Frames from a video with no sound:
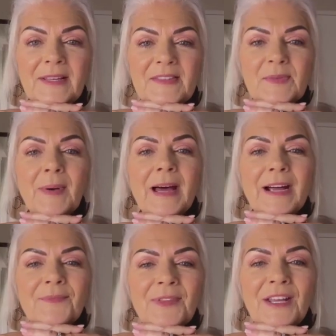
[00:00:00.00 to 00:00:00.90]
be
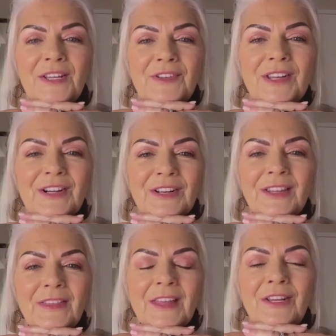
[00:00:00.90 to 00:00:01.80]
inspired. Thank you,
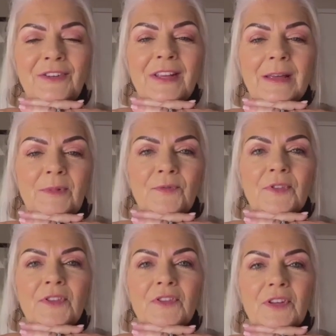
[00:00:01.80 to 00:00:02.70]
Terry Lynn. Thank you, Tammy,
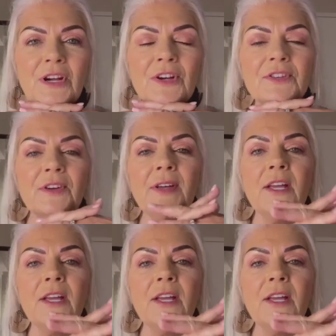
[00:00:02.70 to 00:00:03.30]
for the stars.